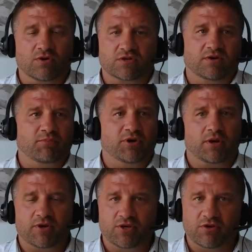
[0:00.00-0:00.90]
or to put
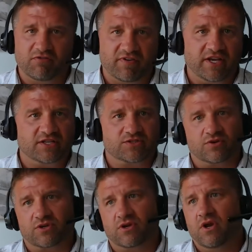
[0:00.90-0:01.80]
up a new fence
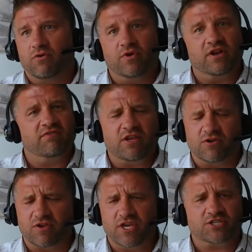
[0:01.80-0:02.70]
or to renovate
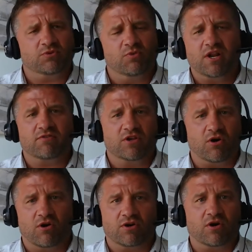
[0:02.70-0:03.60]
your kitchen, whatever the
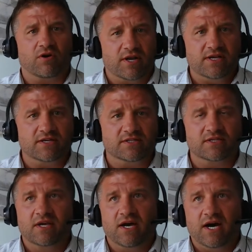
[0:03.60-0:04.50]
R&R
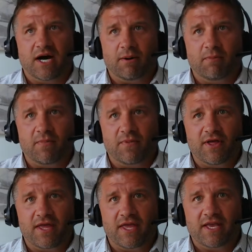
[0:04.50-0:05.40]
is, um,
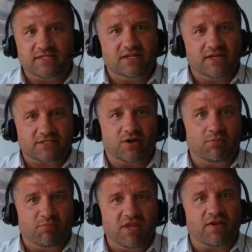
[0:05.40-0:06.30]
it's it's going
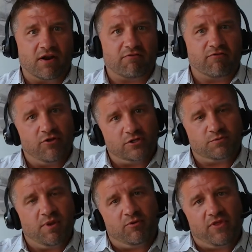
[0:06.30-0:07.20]
to be there for those
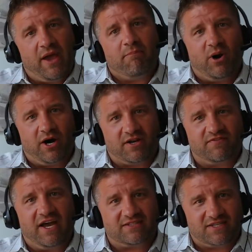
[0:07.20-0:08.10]
people that bought
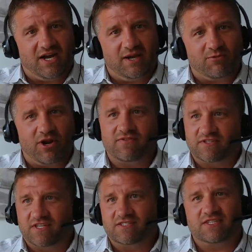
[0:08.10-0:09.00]
at that time right
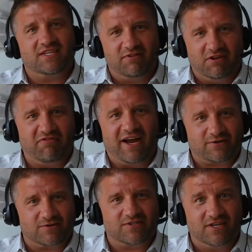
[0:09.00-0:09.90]
the sensitivity
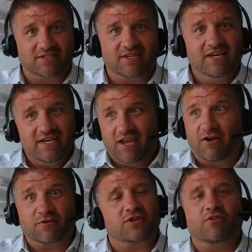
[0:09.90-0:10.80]
factor says
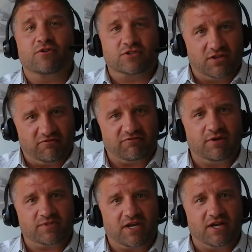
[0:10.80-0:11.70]
yeah there's others on the
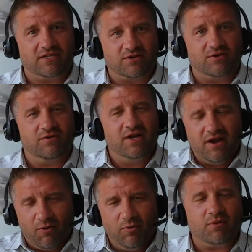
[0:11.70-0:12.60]
flip side so i
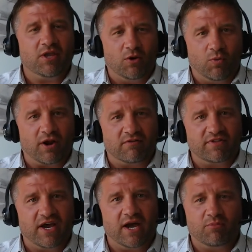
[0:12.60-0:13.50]
want to be aware
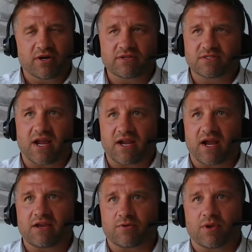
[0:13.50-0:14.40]
of that but zach
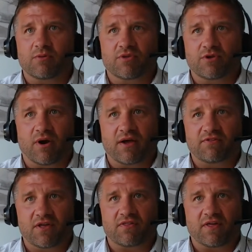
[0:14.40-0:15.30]
i agree with you i
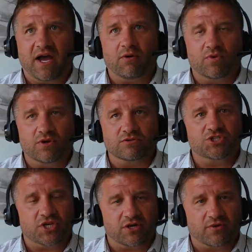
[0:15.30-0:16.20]
think that will
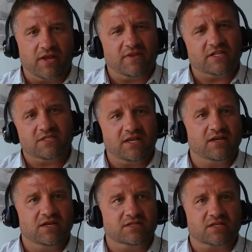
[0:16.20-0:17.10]
generate that's that
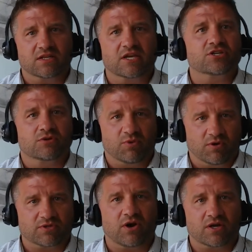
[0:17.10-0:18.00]
insulation we
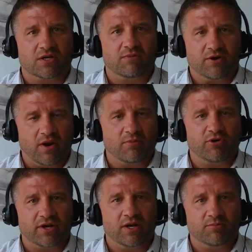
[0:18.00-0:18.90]
were talking about or i
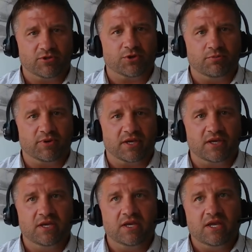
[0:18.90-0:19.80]
brought up a little bit
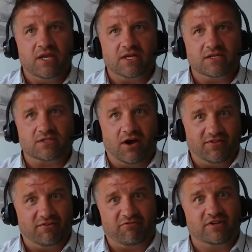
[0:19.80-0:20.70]
is
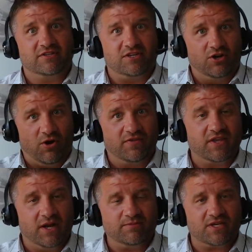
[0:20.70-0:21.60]
on the fun you know on
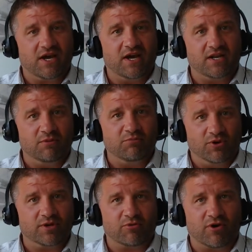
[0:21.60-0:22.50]
the upside in
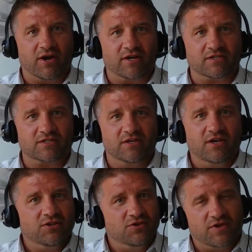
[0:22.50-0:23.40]
building products
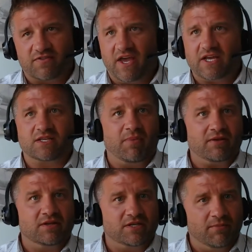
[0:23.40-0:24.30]
you get that
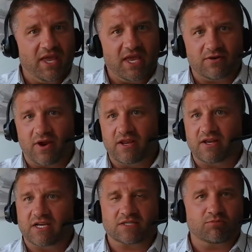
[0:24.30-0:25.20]
de- demand right
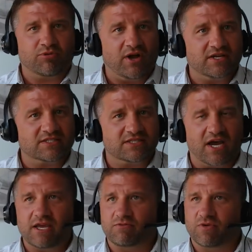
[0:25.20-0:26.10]
and that supply is
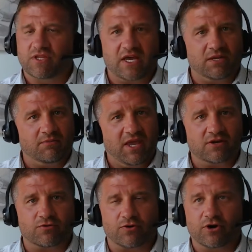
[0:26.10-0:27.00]
tight Then that
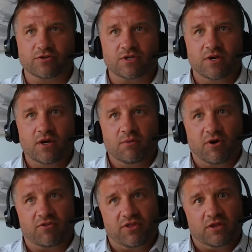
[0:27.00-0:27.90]
demand grows
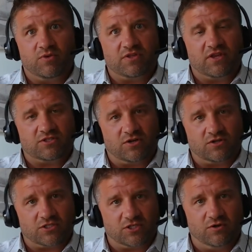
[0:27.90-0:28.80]
but then when things
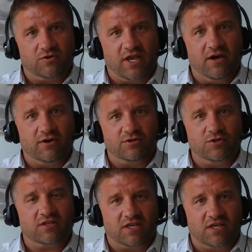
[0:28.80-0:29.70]
start to slow down
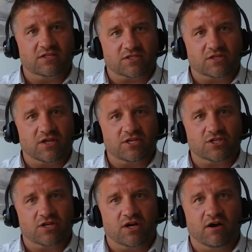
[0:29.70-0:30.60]
you get the
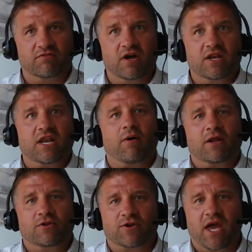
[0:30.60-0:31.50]
insulation of now
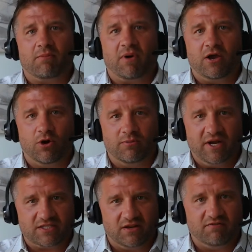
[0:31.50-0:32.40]
i look at my home
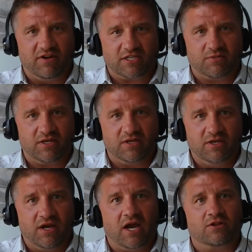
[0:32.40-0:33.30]
as an investment
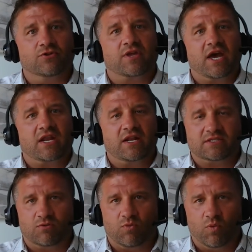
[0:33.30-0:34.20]
I look at it
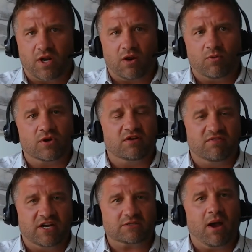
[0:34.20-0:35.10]
as what I want to
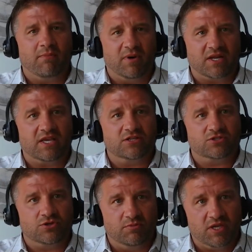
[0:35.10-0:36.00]
invest my money
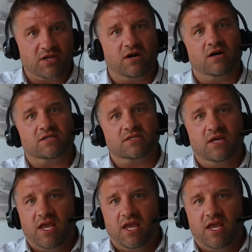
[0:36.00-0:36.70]
into because,